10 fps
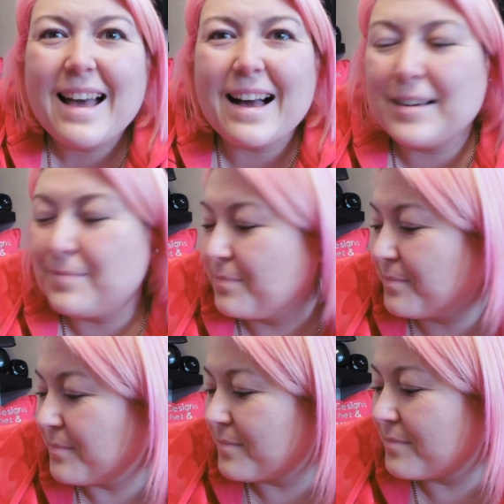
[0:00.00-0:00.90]
um,
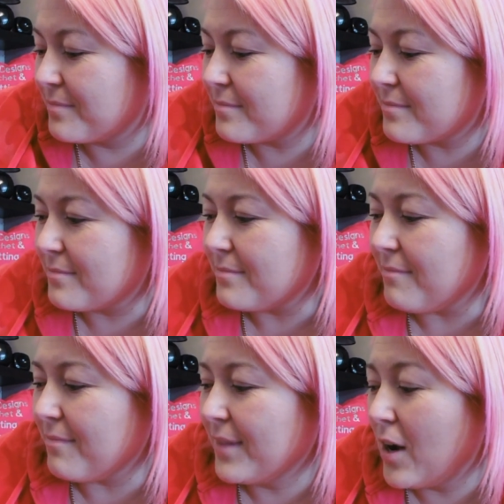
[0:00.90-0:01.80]

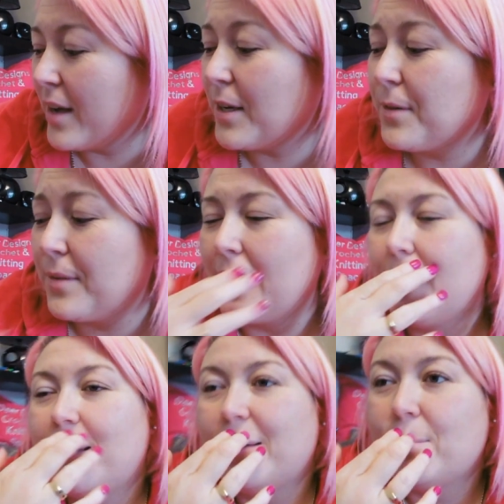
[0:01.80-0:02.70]
I know
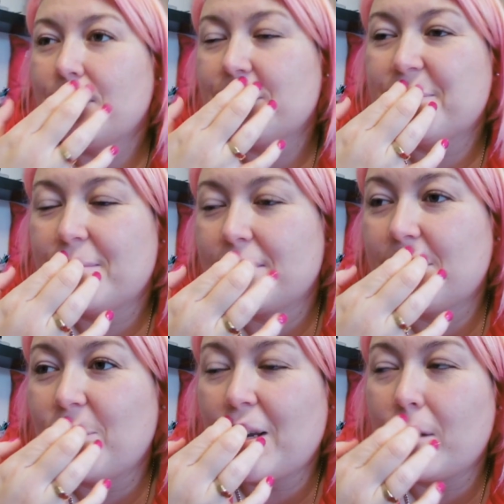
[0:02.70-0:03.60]
that
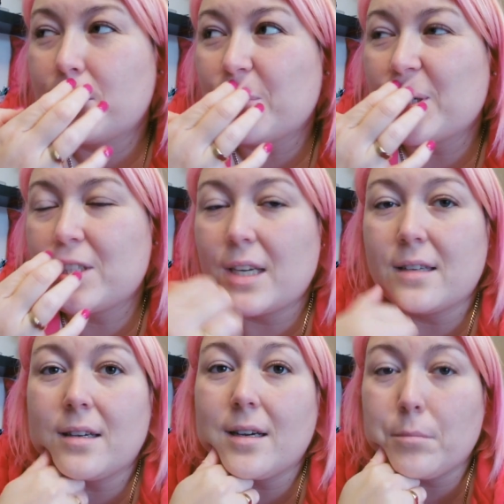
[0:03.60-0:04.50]
when I was
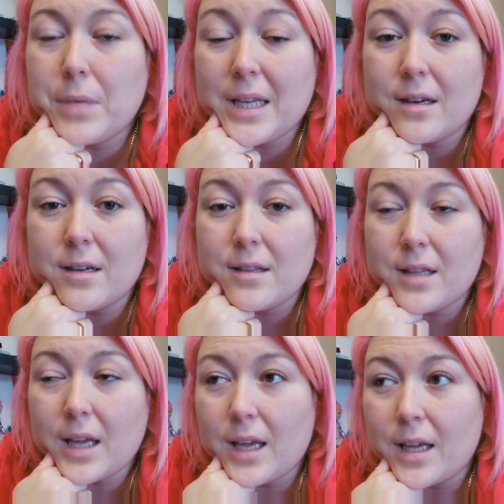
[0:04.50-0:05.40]
watching Mina,
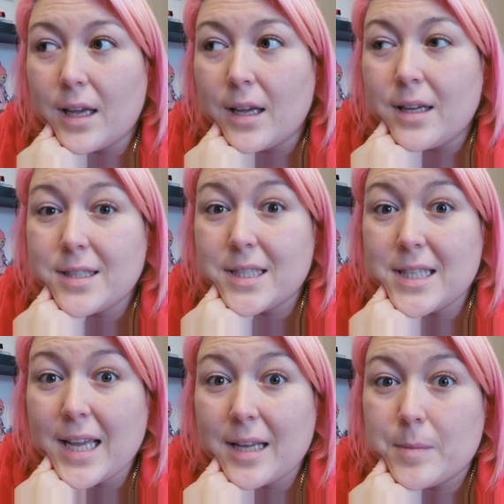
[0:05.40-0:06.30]
the
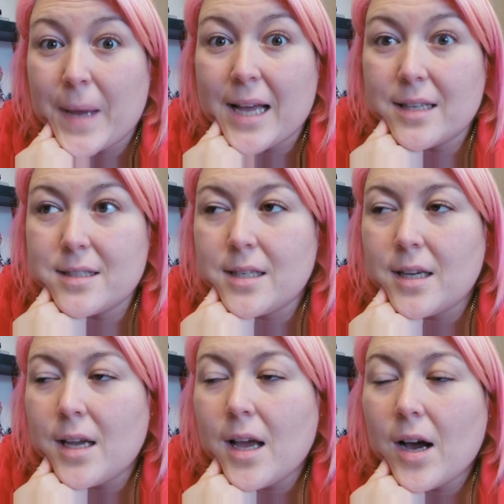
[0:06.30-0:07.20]
knitting expat,
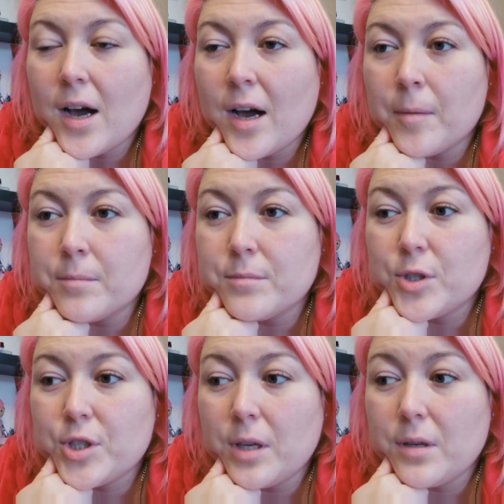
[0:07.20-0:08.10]
um,
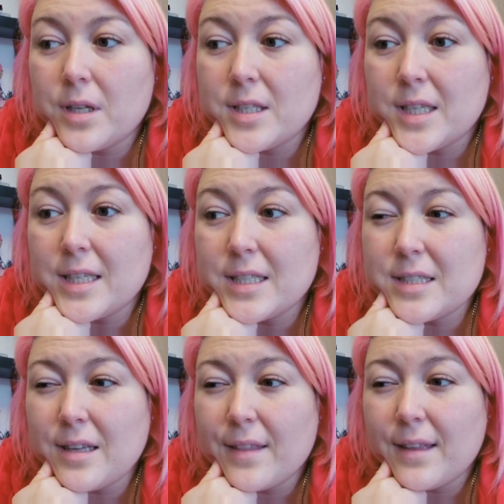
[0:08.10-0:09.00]
she knit,
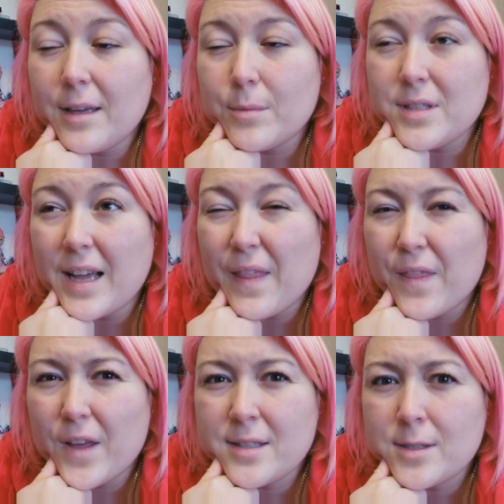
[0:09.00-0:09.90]
I think it was like
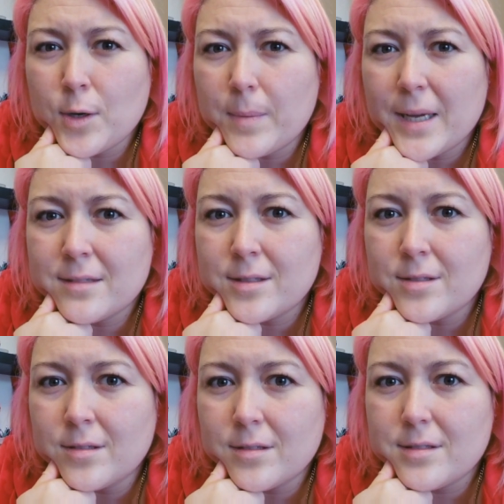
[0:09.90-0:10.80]
32 pairs of
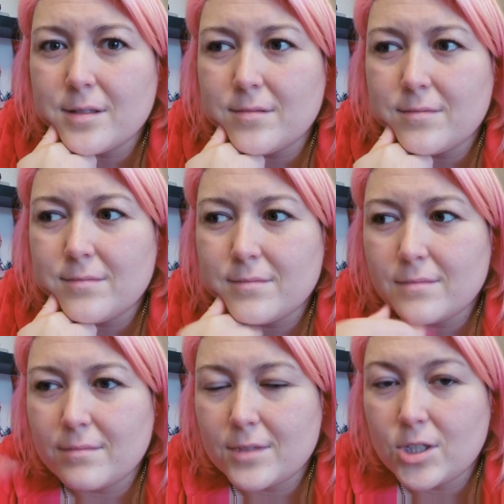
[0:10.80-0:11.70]
socks in
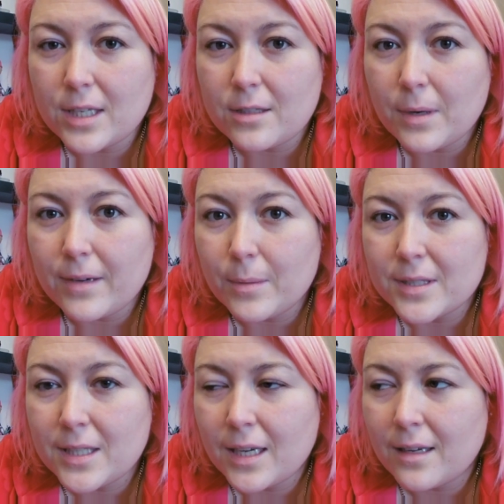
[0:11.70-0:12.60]
January
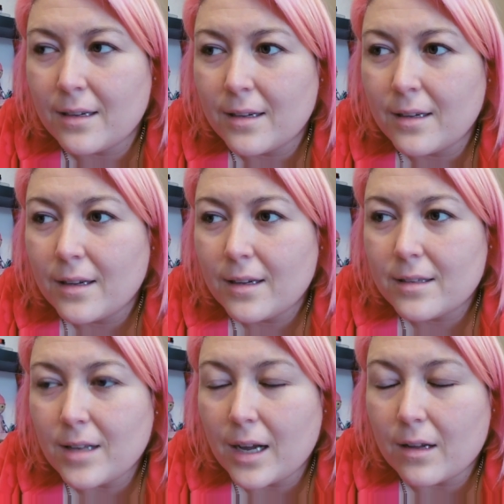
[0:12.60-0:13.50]
one year.
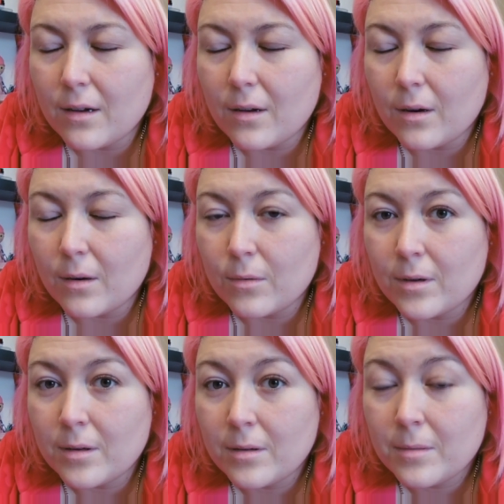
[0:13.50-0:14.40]
Like, oh
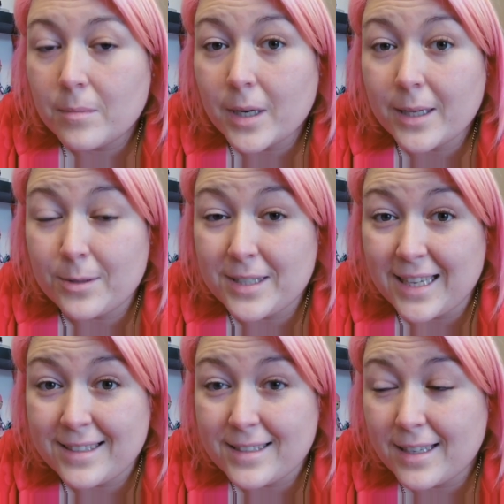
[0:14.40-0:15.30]
my
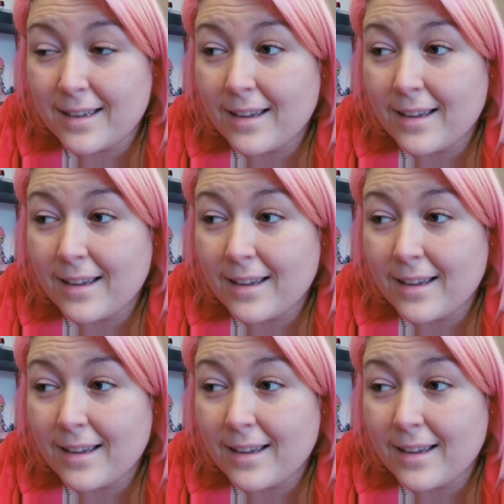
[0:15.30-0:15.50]
goodness.